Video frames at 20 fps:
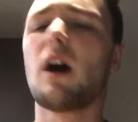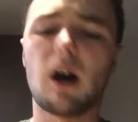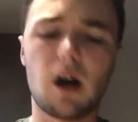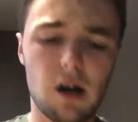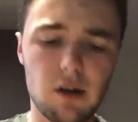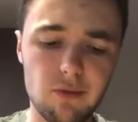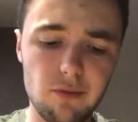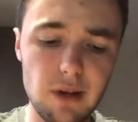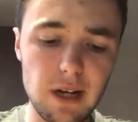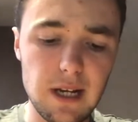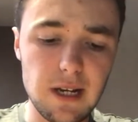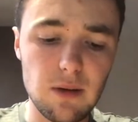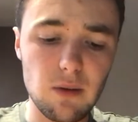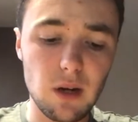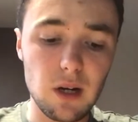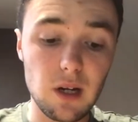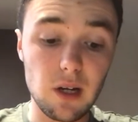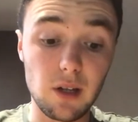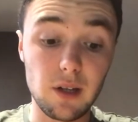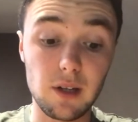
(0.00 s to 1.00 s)
I really
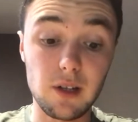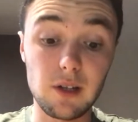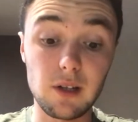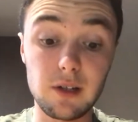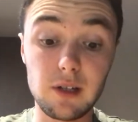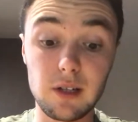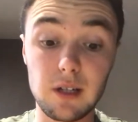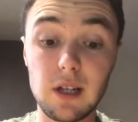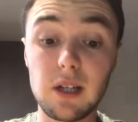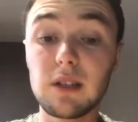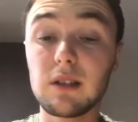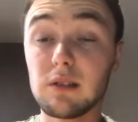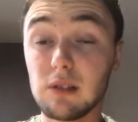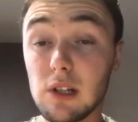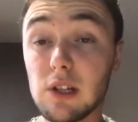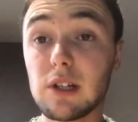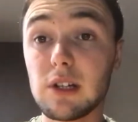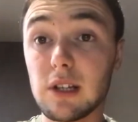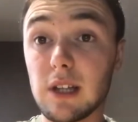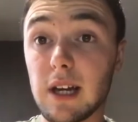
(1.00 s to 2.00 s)
quite like the
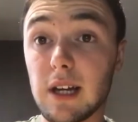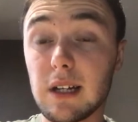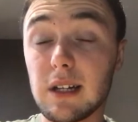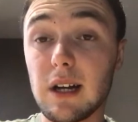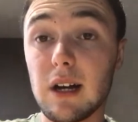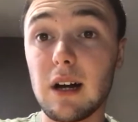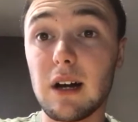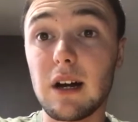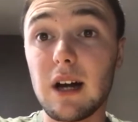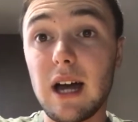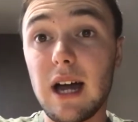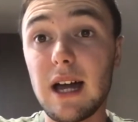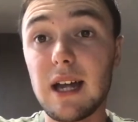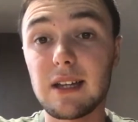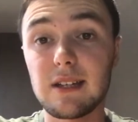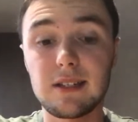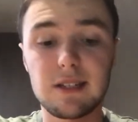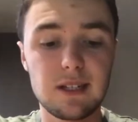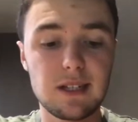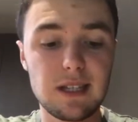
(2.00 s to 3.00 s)
look of that car.
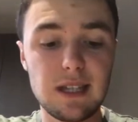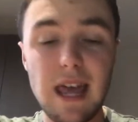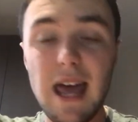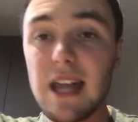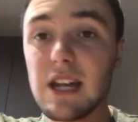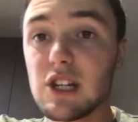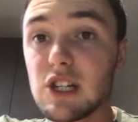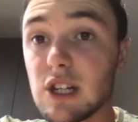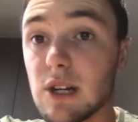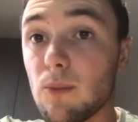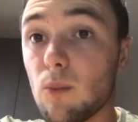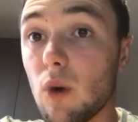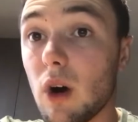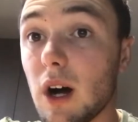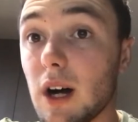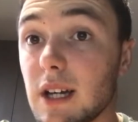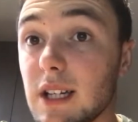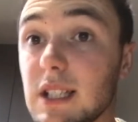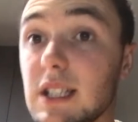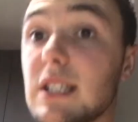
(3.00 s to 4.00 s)
And
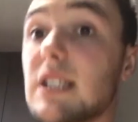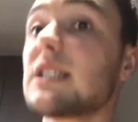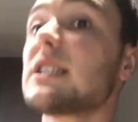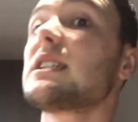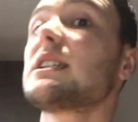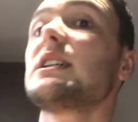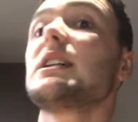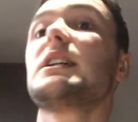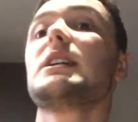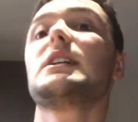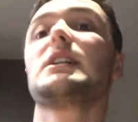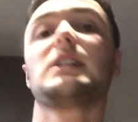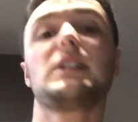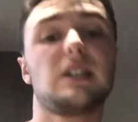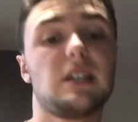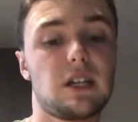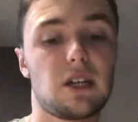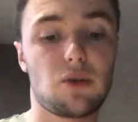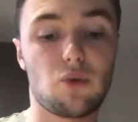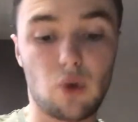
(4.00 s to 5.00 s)
engine-wise,
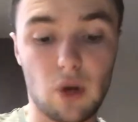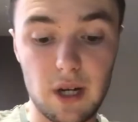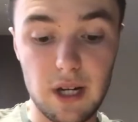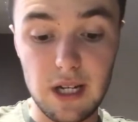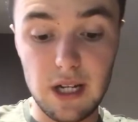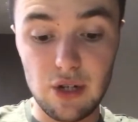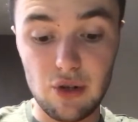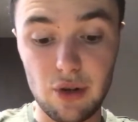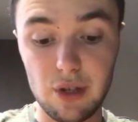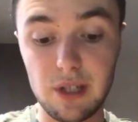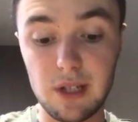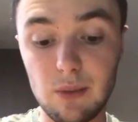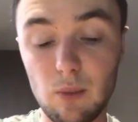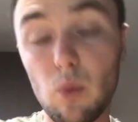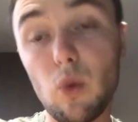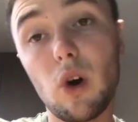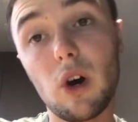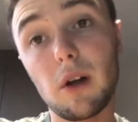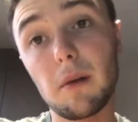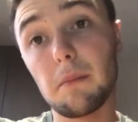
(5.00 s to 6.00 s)
quite an
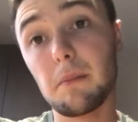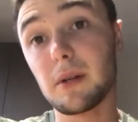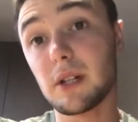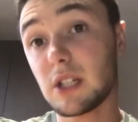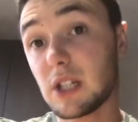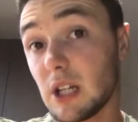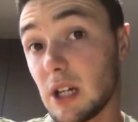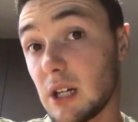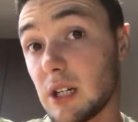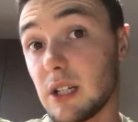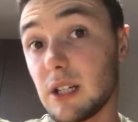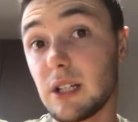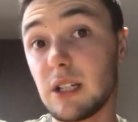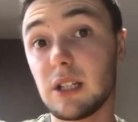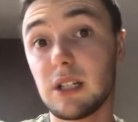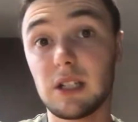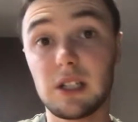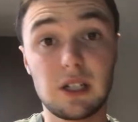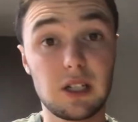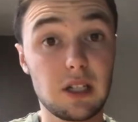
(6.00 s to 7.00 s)
interesting one,
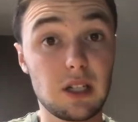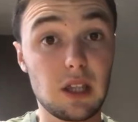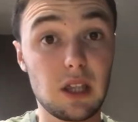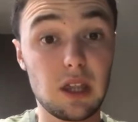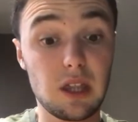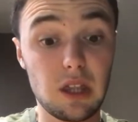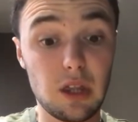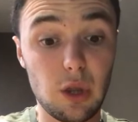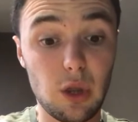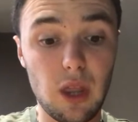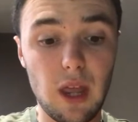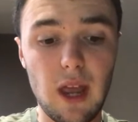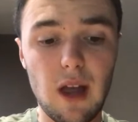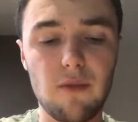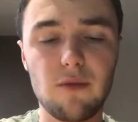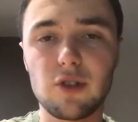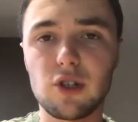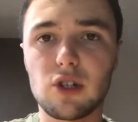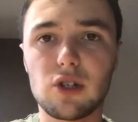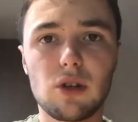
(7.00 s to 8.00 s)
because they
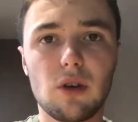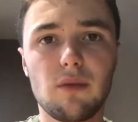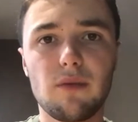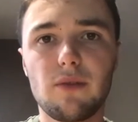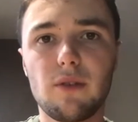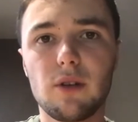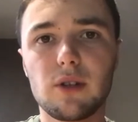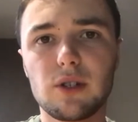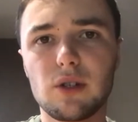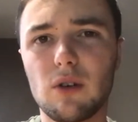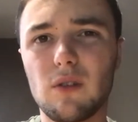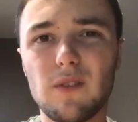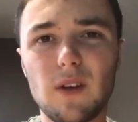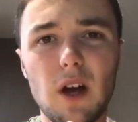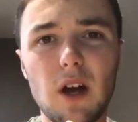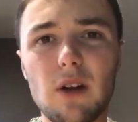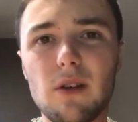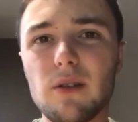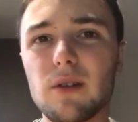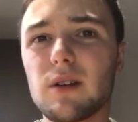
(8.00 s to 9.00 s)
haven't just gone for sort of a
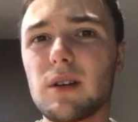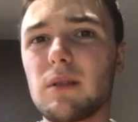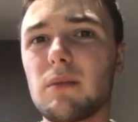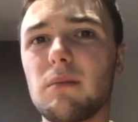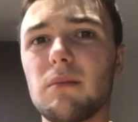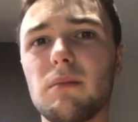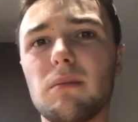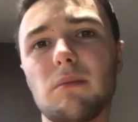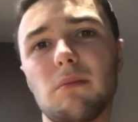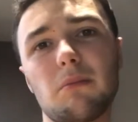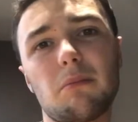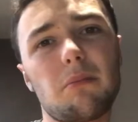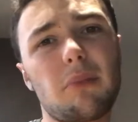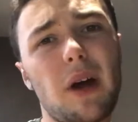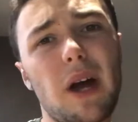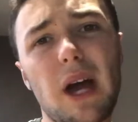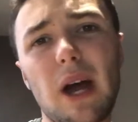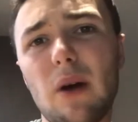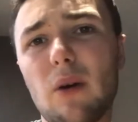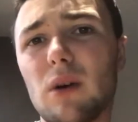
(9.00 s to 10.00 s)
Huracan
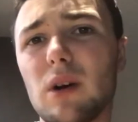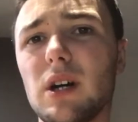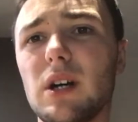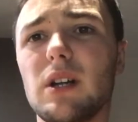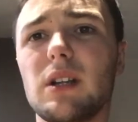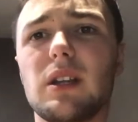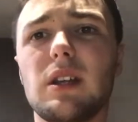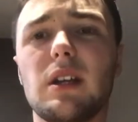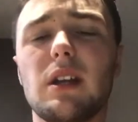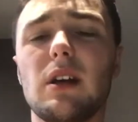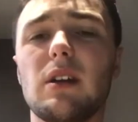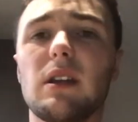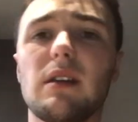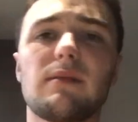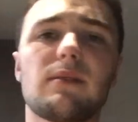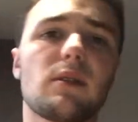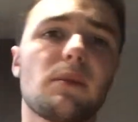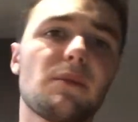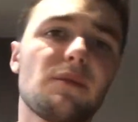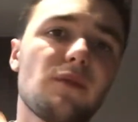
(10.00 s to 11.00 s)
power, you know,
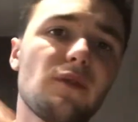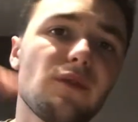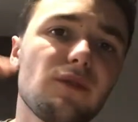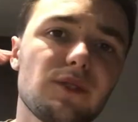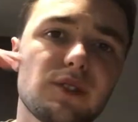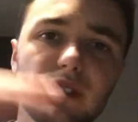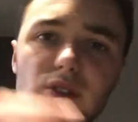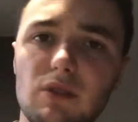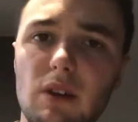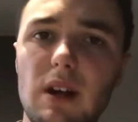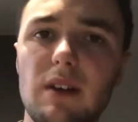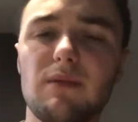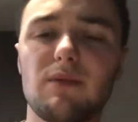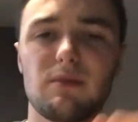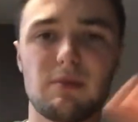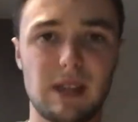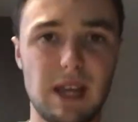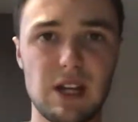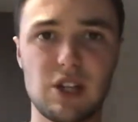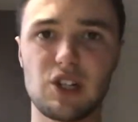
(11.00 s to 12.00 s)
they've gone straight
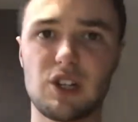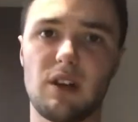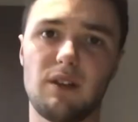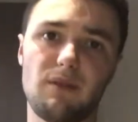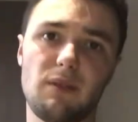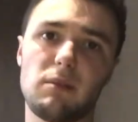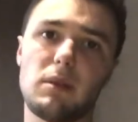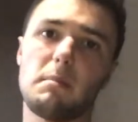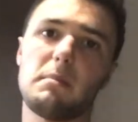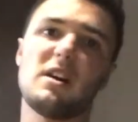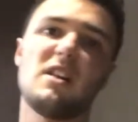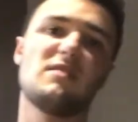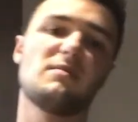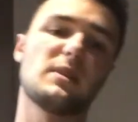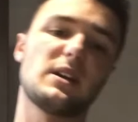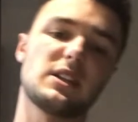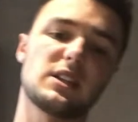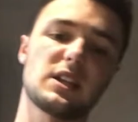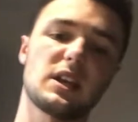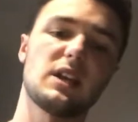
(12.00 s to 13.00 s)
from the engine, from the
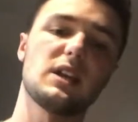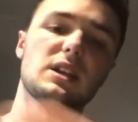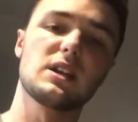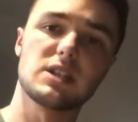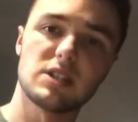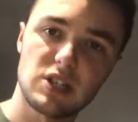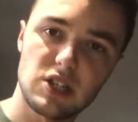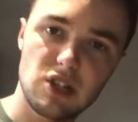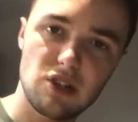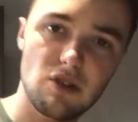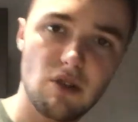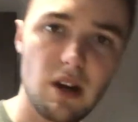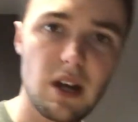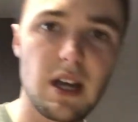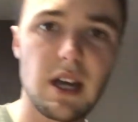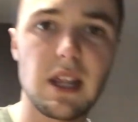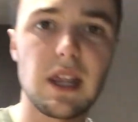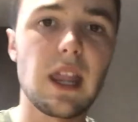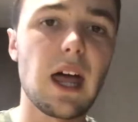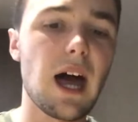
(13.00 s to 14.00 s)
Performante, is
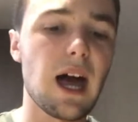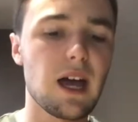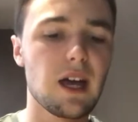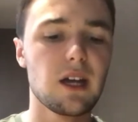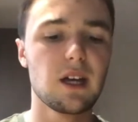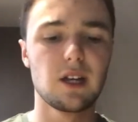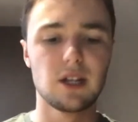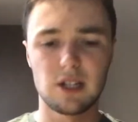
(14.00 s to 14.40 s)
straight in that.